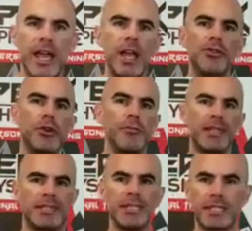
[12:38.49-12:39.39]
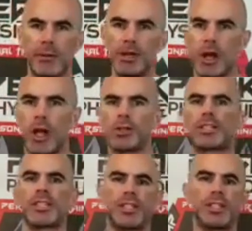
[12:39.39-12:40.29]
And you can mix in some of the colored
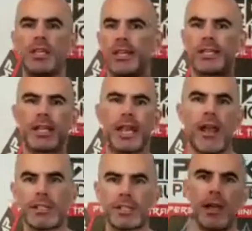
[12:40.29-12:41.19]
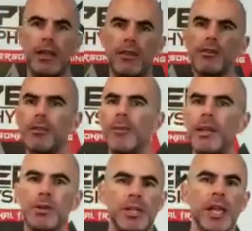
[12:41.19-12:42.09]
shit, like the carrots and the, and the
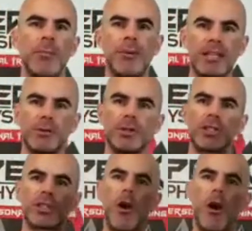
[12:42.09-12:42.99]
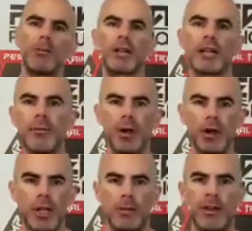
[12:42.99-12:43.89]
tomatoes, but that's when your carbs start getting there a
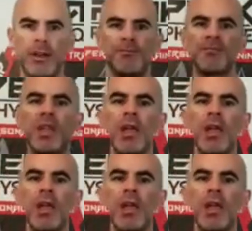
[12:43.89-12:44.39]
little bit.